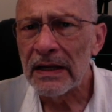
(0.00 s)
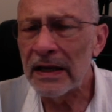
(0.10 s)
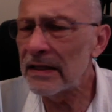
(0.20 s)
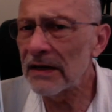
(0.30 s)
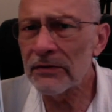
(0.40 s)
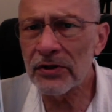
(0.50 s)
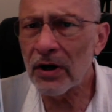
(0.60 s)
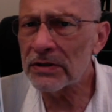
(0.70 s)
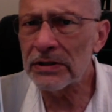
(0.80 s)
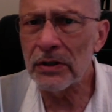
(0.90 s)
it never
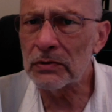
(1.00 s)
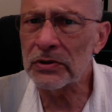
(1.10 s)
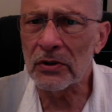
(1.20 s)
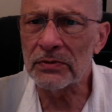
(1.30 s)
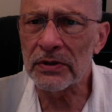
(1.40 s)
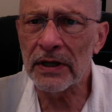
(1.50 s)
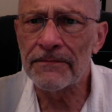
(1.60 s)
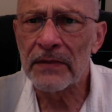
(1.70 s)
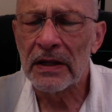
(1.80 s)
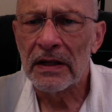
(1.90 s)
talks in those terms, okay?
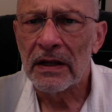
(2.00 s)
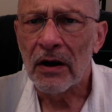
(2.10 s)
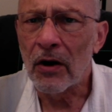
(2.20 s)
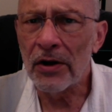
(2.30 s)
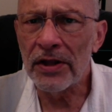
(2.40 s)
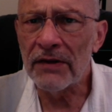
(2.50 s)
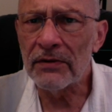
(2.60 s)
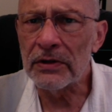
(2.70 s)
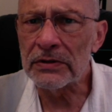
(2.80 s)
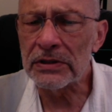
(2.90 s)
Hardly ever
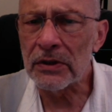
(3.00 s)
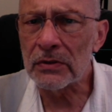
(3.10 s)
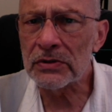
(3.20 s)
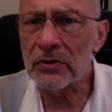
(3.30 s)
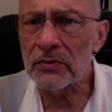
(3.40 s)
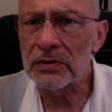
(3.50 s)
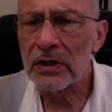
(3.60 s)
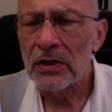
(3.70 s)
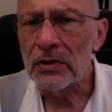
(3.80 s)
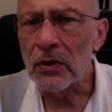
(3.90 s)
uses those terms.
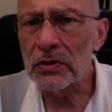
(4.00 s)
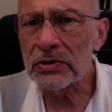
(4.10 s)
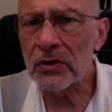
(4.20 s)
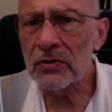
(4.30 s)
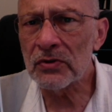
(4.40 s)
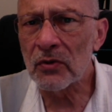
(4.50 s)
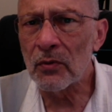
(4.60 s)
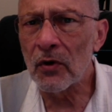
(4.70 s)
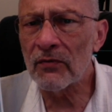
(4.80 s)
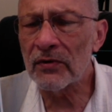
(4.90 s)
Those terms are
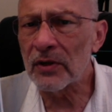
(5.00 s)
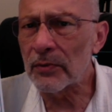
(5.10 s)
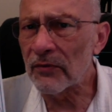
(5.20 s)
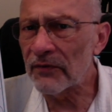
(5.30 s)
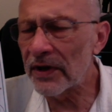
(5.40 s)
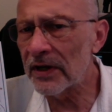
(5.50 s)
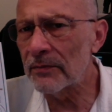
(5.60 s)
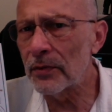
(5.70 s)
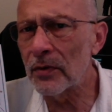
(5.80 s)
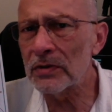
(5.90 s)
more from the
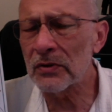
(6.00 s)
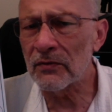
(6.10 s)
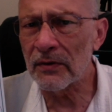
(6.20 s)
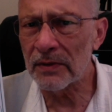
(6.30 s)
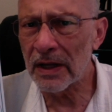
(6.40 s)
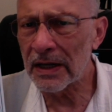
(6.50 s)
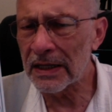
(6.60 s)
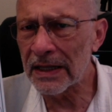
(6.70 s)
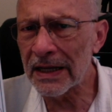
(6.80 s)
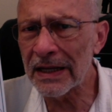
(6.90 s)
prophetic books or from the
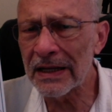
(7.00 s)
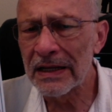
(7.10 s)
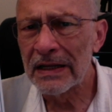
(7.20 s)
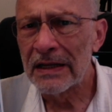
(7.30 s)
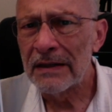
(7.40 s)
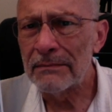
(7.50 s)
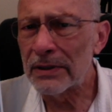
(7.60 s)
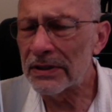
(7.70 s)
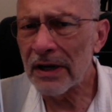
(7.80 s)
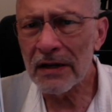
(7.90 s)
Haggadah,
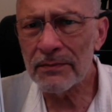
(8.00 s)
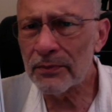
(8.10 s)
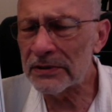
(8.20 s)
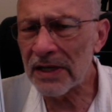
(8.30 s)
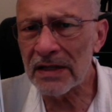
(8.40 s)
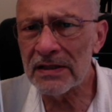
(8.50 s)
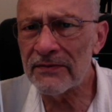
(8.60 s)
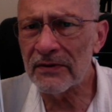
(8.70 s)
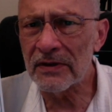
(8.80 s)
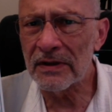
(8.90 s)
but not precisely
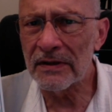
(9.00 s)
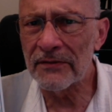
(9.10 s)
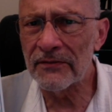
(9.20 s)
from the